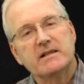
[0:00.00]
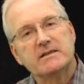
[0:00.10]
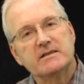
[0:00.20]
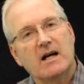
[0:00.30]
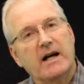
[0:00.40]

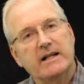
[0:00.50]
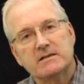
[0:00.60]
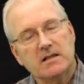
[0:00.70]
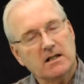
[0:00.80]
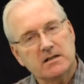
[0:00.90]
inside.
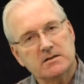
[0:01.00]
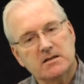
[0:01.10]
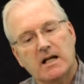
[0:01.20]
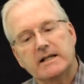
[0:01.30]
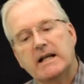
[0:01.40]
It's not going to
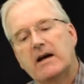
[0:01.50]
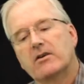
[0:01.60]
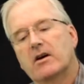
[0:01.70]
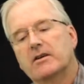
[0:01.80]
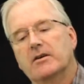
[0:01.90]
slide down
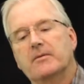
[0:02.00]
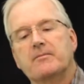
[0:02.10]
on you.